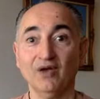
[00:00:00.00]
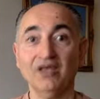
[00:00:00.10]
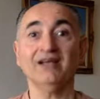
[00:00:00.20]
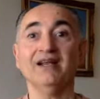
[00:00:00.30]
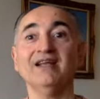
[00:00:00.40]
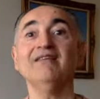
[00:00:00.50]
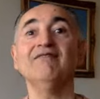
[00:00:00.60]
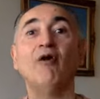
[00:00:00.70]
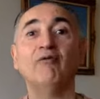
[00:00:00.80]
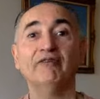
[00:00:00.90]
in an
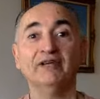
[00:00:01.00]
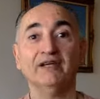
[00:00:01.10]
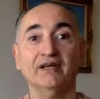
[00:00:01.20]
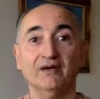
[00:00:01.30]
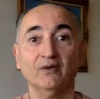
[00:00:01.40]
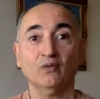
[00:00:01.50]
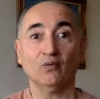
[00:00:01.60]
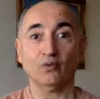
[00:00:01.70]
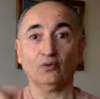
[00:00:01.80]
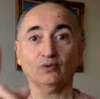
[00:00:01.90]
evolving
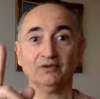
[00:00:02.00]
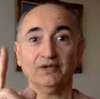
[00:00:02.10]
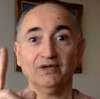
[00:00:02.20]
world,